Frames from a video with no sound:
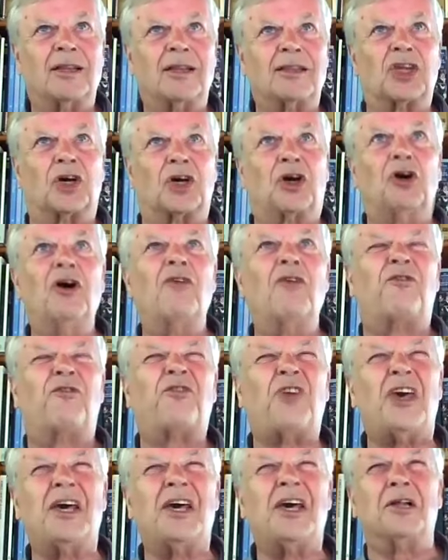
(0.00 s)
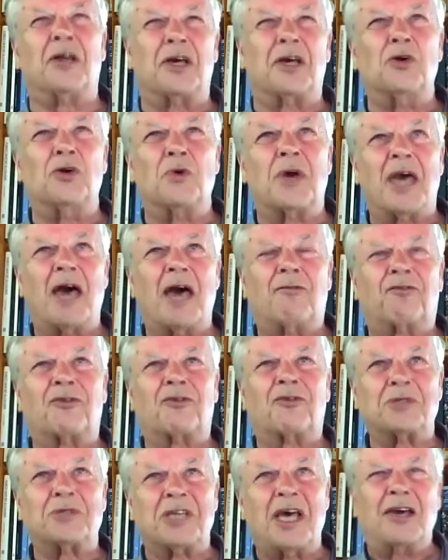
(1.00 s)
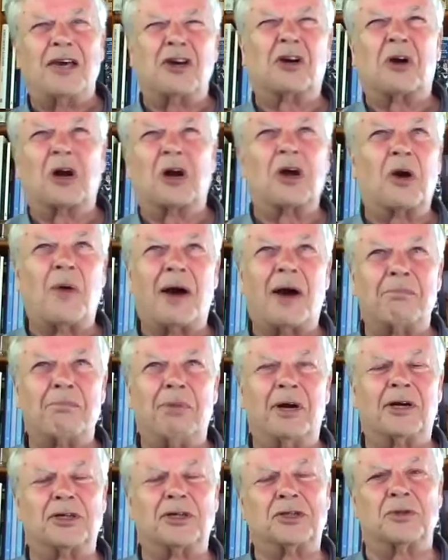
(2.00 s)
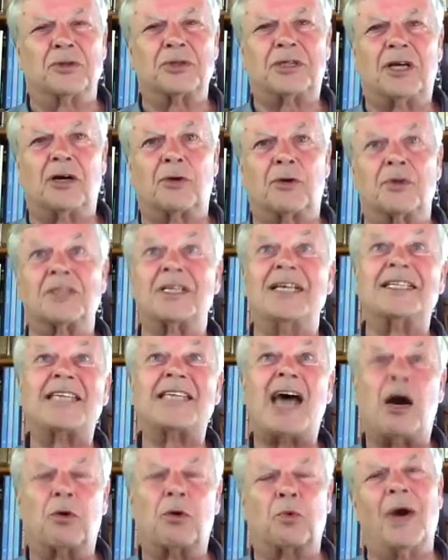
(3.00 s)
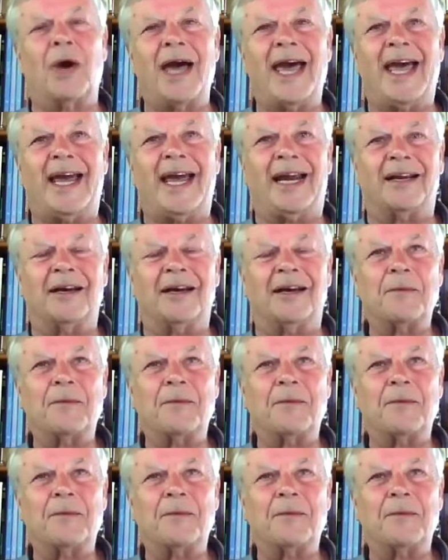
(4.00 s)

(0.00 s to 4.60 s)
the good feeling you get from saying you're going to go out and punish those terrorists is outweighed